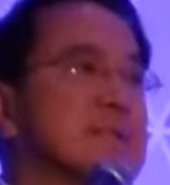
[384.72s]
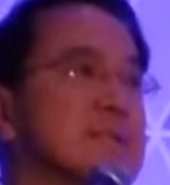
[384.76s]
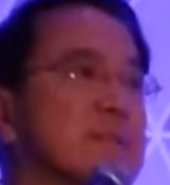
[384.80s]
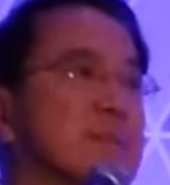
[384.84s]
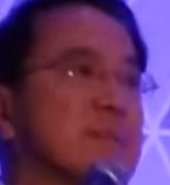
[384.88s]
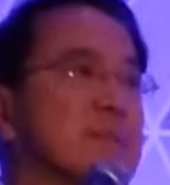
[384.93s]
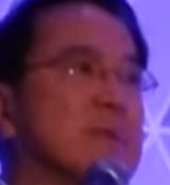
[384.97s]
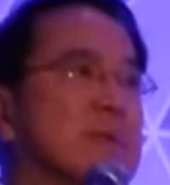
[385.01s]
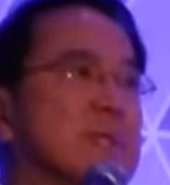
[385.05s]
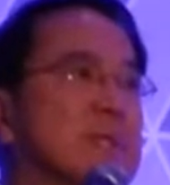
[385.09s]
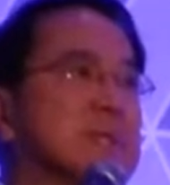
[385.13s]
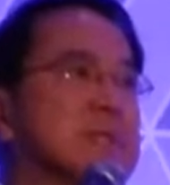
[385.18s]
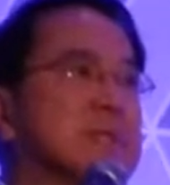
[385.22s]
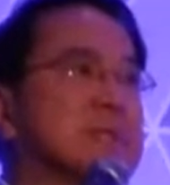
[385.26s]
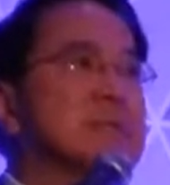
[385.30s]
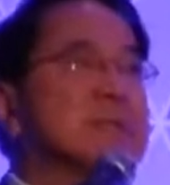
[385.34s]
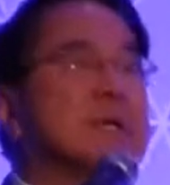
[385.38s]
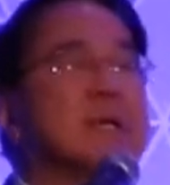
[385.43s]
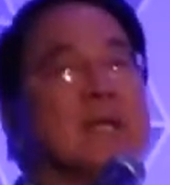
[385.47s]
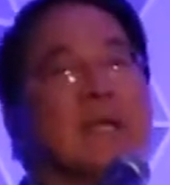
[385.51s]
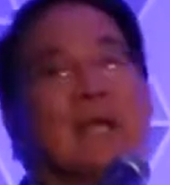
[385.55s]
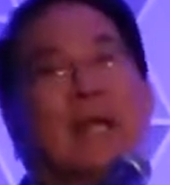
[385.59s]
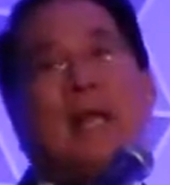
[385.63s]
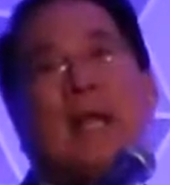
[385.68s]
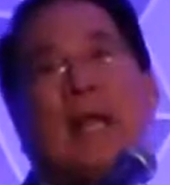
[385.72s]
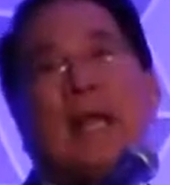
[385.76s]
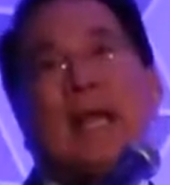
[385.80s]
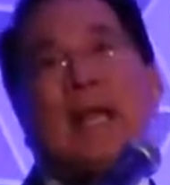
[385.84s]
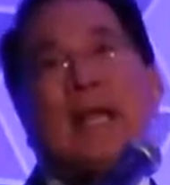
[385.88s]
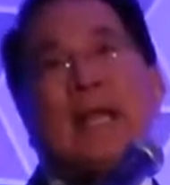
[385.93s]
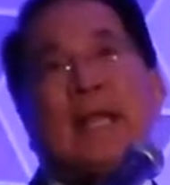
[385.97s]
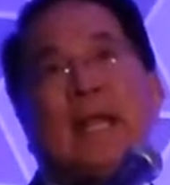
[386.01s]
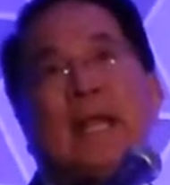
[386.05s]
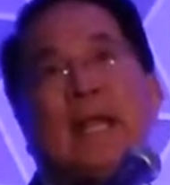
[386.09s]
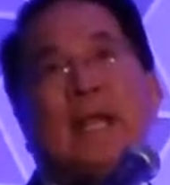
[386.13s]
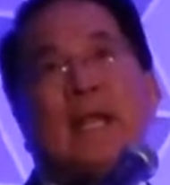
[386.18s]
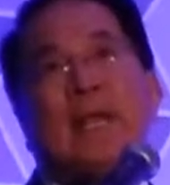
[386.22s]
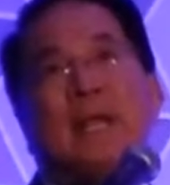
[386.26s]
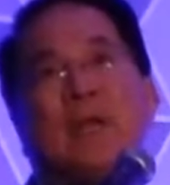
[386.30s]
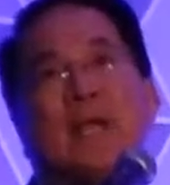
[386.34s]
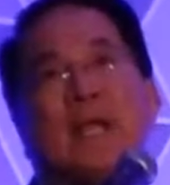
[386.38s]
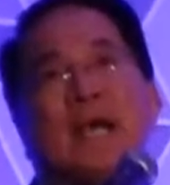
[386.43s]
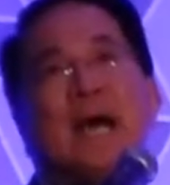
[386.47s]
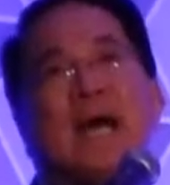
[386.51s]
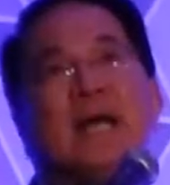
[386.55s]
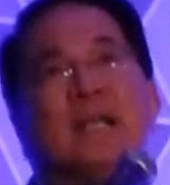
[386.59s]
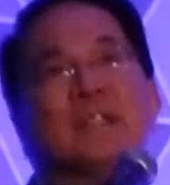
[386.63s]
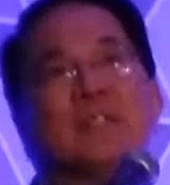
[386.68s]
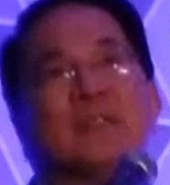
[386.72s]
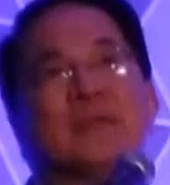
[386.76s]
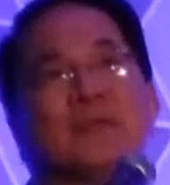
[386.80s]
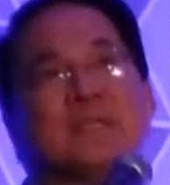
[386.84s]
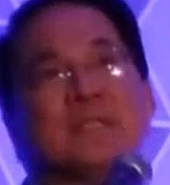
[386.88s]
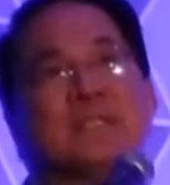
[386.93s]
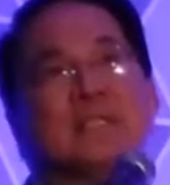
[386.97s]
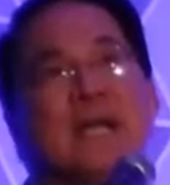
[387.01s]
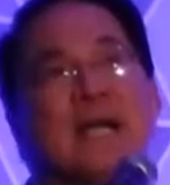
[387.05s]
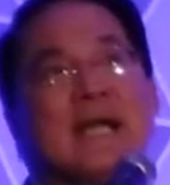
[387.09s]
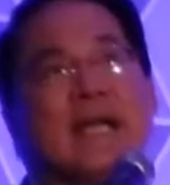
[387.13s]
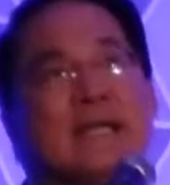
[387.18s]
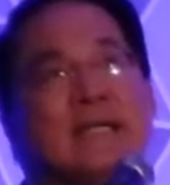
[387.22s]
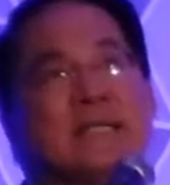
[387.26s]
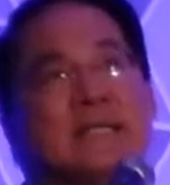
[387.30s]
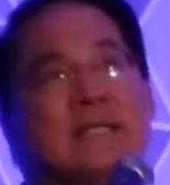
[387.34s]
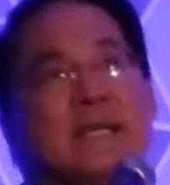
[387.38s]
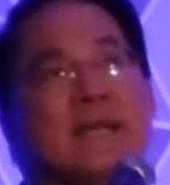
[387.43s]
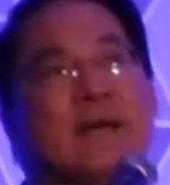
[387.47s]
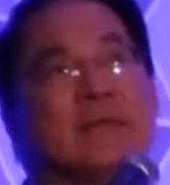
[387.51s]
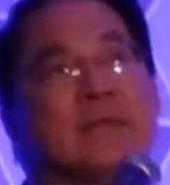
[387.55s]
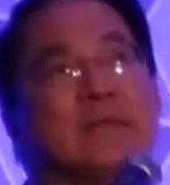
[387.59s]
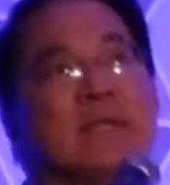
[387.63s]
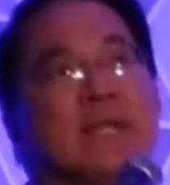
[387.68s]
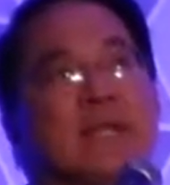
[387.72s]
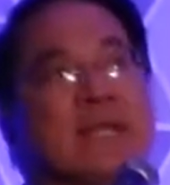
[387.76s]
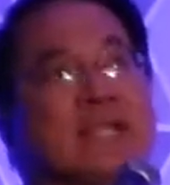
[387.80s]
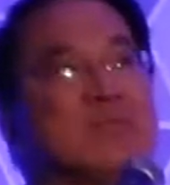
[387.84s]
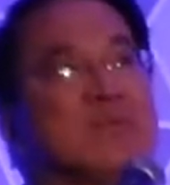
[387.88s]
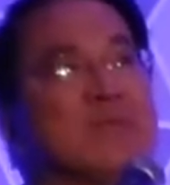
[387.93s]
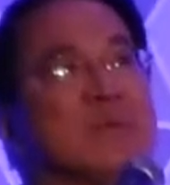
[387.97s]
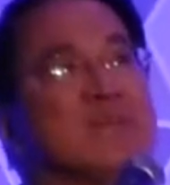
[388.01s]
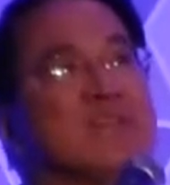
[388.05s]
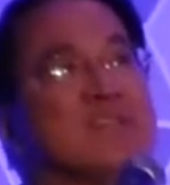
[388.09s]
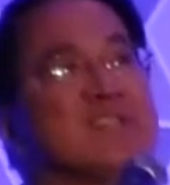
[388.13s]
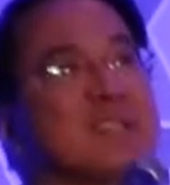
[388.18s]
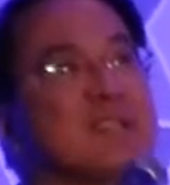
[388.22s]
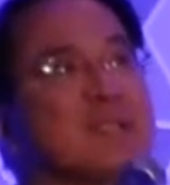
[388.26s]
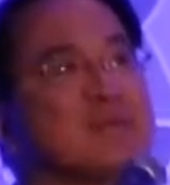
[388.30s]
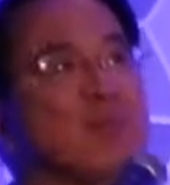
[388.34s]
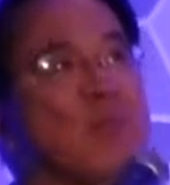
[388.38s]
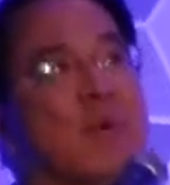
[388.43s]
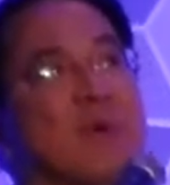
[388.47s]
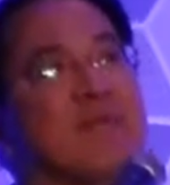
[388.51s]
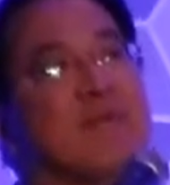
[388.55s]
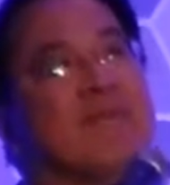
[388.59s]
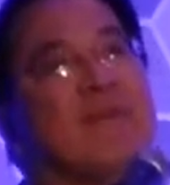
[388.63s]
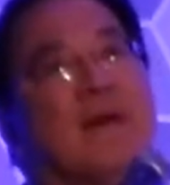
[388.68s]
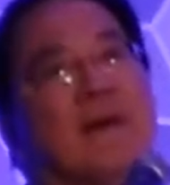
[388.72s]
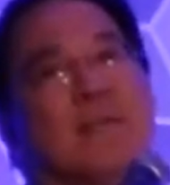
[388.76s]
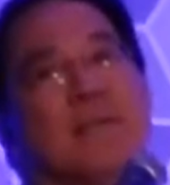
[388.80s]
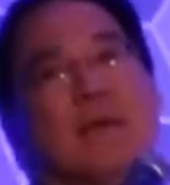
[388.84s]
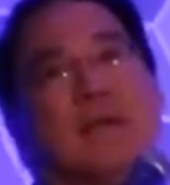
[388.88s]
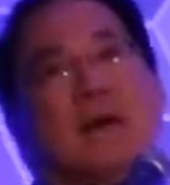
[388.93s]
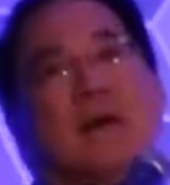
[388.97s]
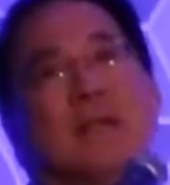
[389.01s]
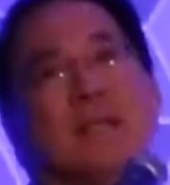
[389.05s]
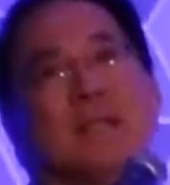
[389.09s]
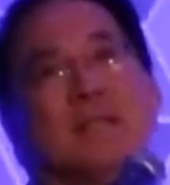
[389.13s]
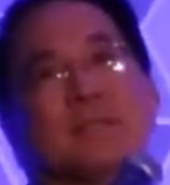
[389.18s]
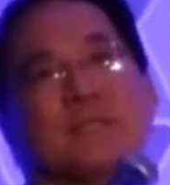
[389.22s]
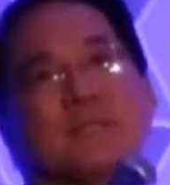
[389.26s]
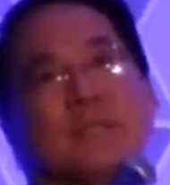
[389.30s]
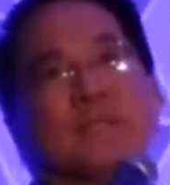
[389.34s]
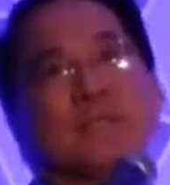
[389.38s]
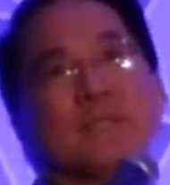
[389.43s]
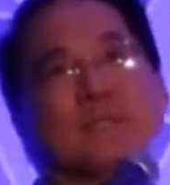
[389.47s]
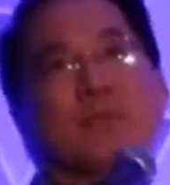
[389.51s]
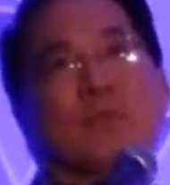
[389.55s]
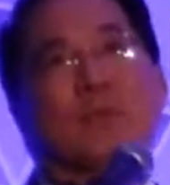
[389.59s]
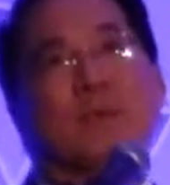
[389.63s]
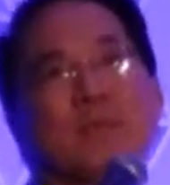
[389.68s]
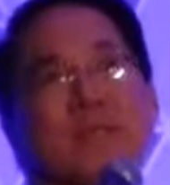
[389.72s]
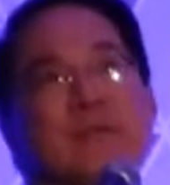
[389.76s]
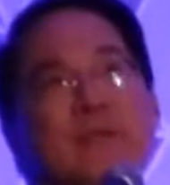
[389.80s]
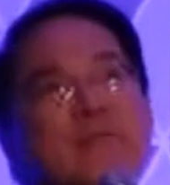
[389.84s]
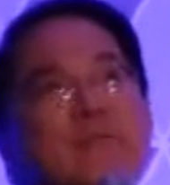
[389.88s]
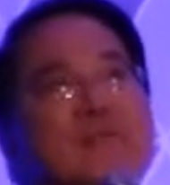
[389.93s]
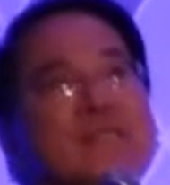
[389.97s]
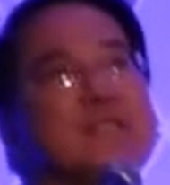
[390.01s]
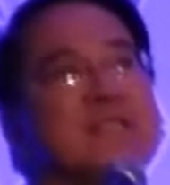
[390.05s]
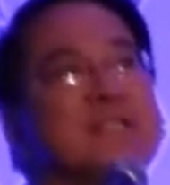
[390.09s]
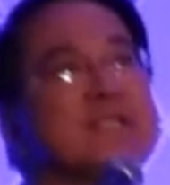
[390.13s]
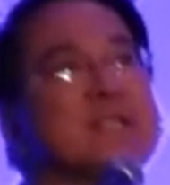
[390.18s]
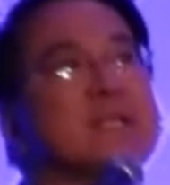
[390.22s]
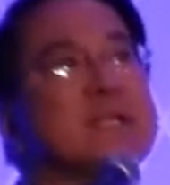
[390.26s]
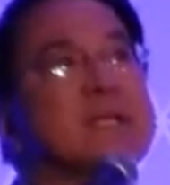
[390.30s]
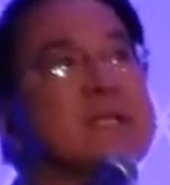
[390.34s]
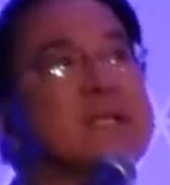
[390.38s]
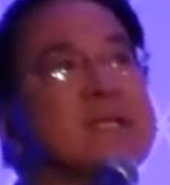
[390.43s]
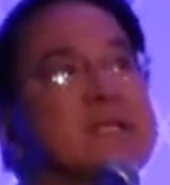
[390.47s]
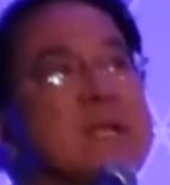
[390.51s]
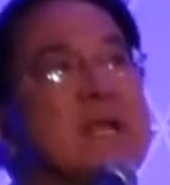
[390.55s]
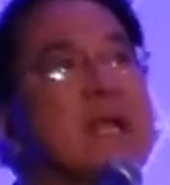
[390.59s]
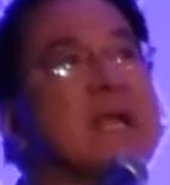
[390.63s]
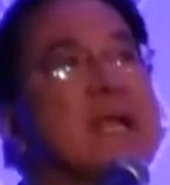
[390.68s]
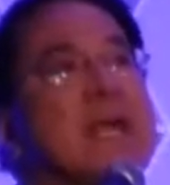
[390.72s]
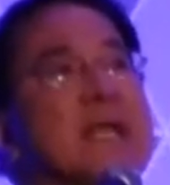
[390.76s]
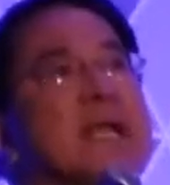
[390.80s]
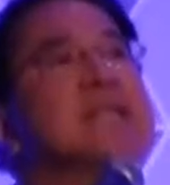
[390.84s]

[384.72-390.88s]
disciplines. And, and you can't do science nowadays with just one pharmacologist or one nutritionist.